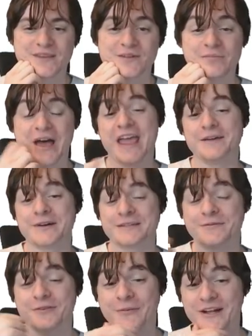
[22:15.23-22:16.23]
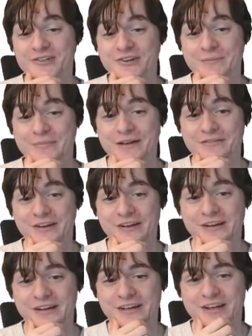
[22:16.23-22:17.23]
But 8 weeks before my trip, I've got
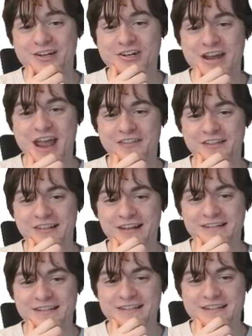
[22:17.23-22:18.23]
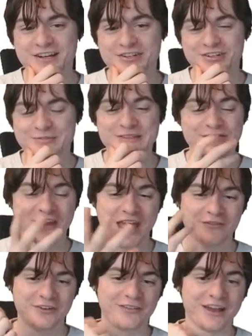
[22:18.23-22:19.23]
to check out the latest country-specific
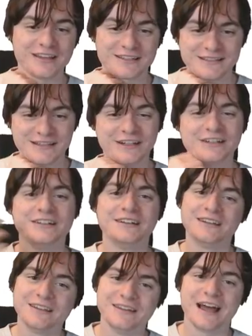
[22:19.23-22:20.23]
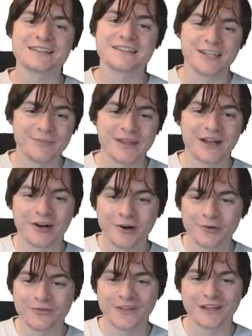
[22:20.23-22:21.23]
health advice, so that's going to be a
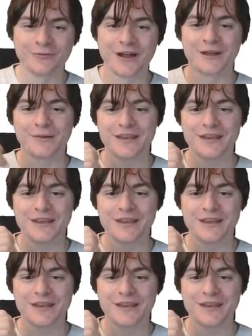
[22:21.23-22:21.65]
whole thing weighing me